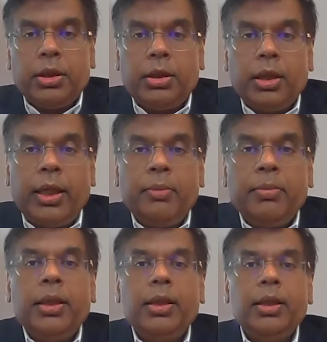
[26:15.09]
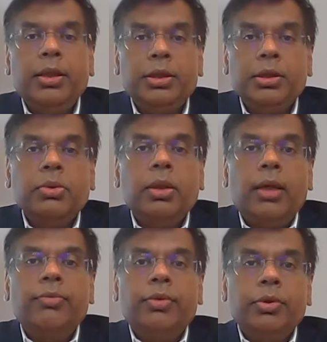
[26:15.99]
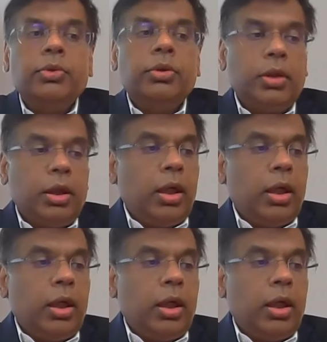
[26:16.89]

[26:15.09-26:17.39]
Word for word: and like-minded nations will have to